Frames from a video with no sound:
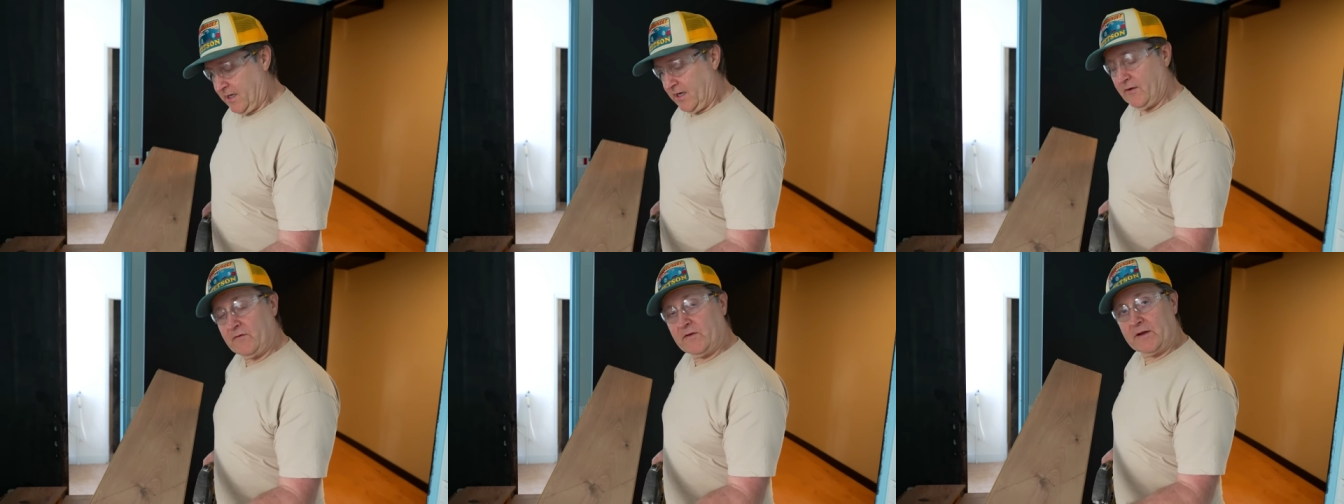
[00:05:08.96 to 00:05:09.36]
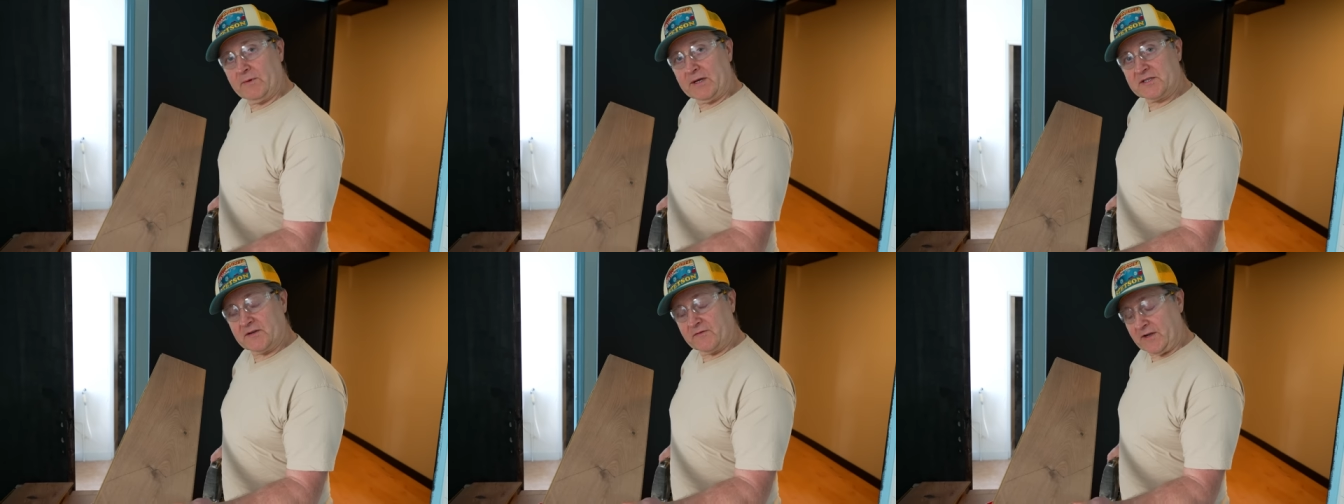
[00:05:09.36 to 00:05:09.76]
hopefully
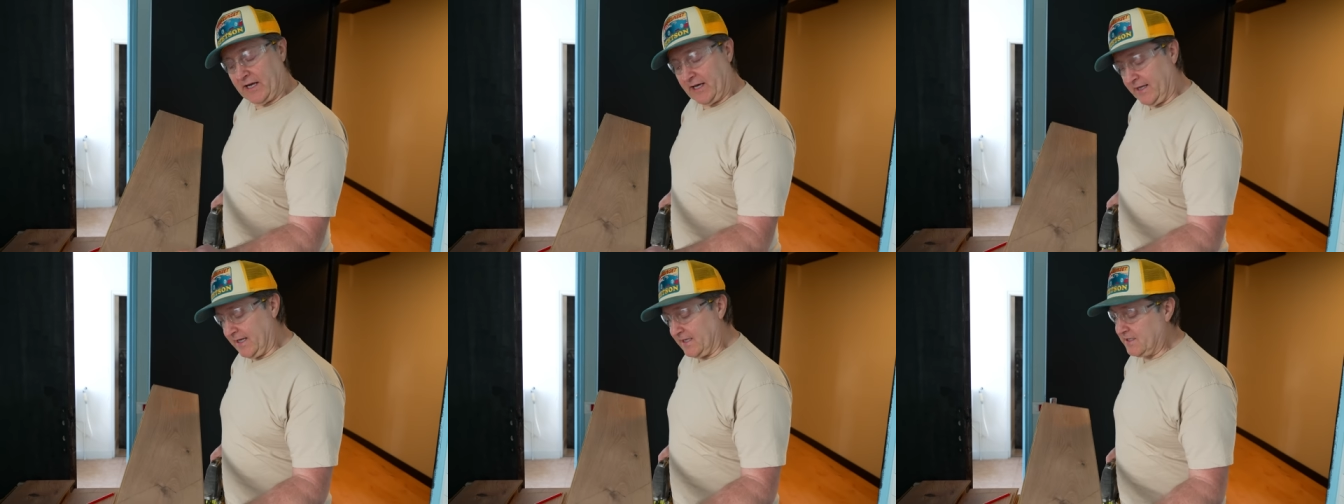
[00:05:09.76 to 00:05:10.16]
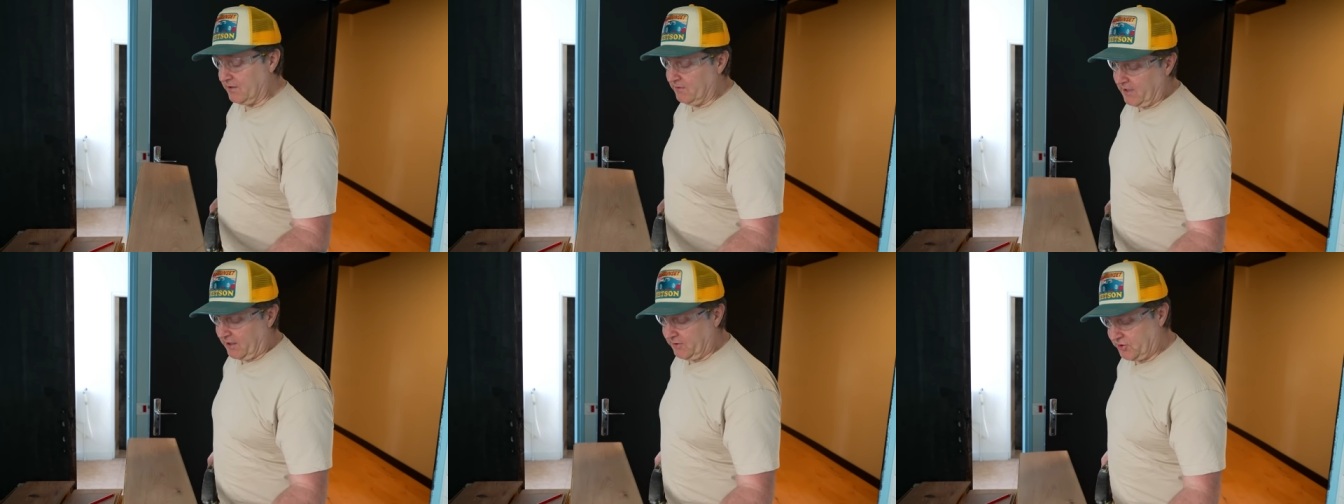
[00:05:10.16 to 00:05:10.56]
once I've cut this it
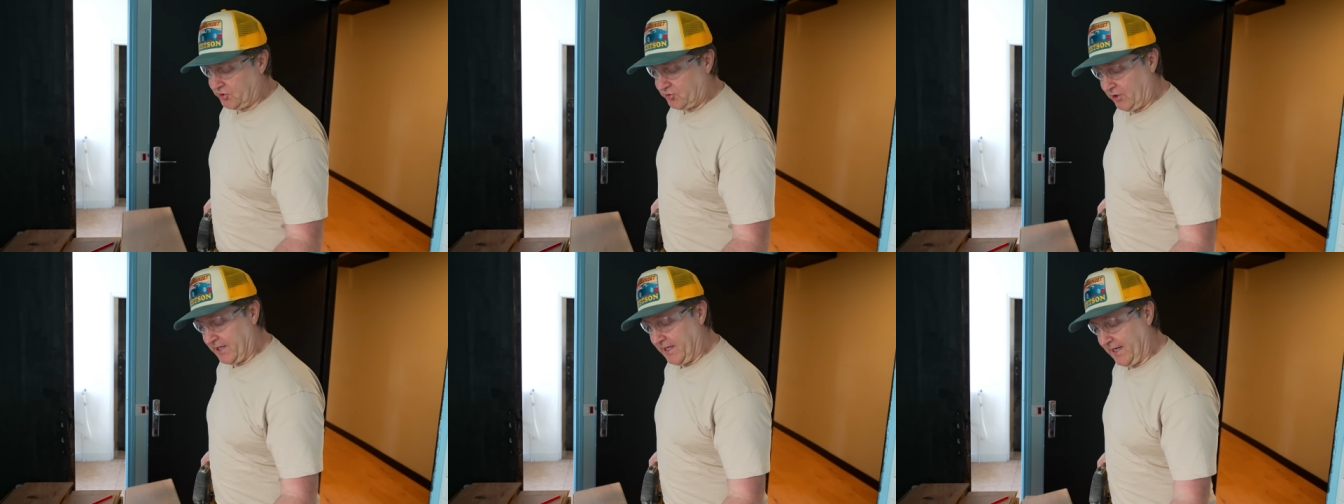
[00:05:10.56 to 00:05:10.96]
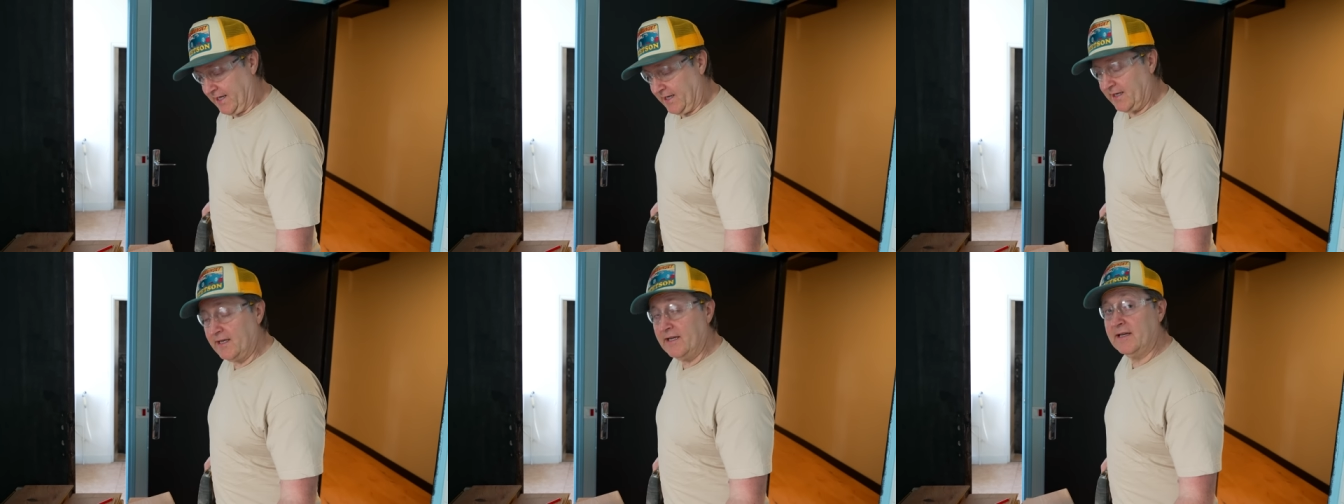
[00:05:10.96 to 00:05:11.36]
will go straight
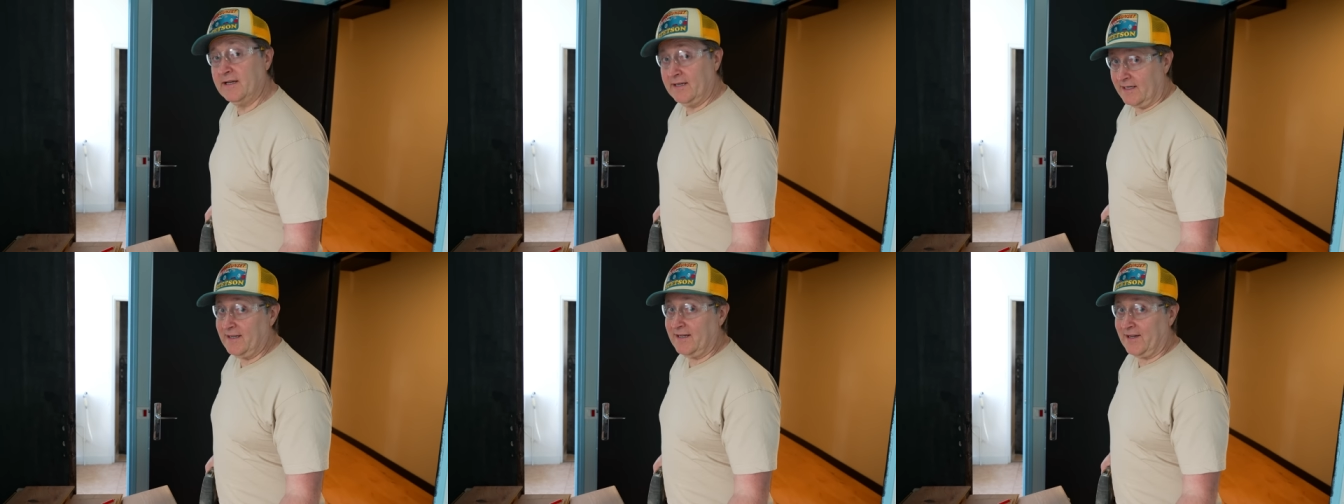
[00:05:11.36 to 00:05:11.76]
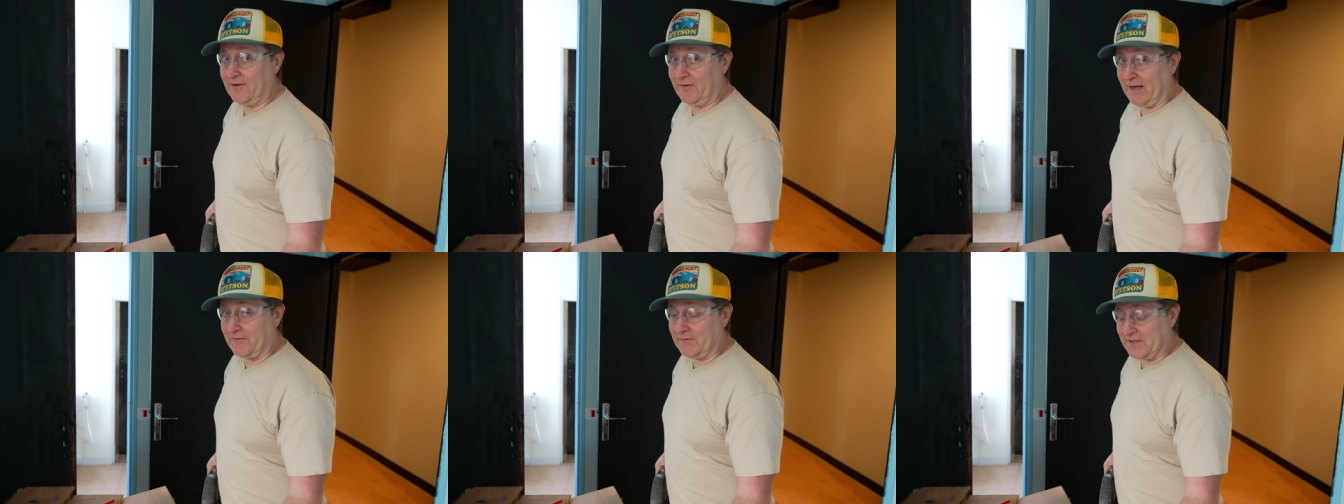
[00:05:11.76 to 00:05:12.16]
in.
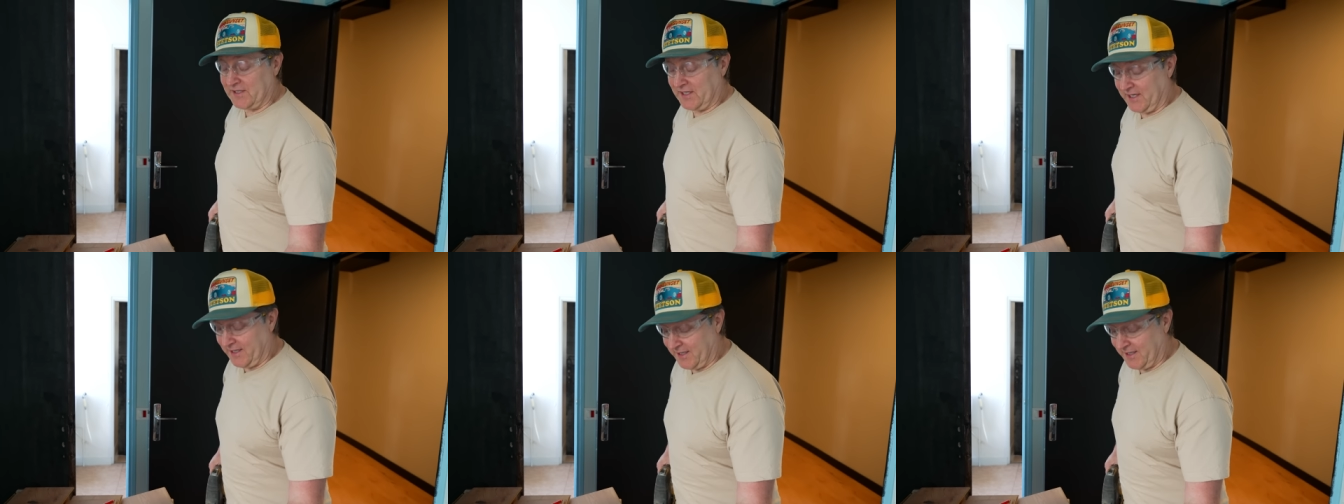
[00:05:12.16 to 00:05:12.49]
We'll have to see